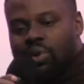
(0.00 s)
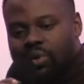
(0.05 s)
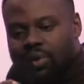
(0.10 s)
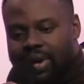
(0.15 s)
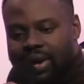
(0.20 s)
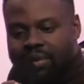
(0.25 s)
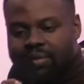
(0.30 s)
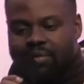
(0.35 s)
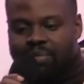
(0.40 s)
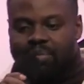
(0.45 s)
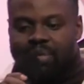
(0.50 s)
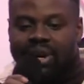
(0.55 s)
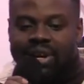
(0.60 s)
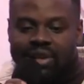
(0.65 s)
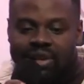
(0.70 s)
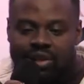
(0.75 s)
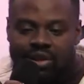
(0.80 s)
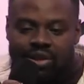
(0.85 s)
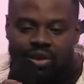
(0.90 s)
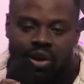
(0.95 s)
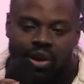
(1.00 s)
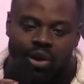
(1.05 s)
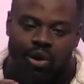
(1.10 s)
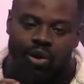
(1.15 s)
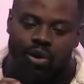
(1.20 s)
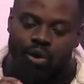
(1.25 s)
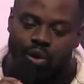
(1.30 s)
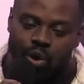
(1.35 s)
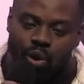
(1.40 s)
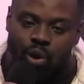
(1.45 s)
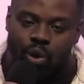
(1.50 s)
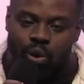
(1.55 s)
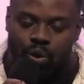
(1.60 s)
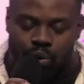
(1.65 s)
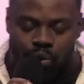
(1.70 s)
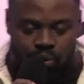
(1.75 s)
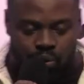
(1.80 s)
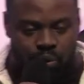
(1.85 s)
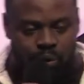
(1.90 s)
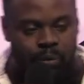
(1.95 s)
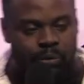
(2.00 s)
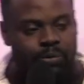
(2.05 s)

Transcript: that many go through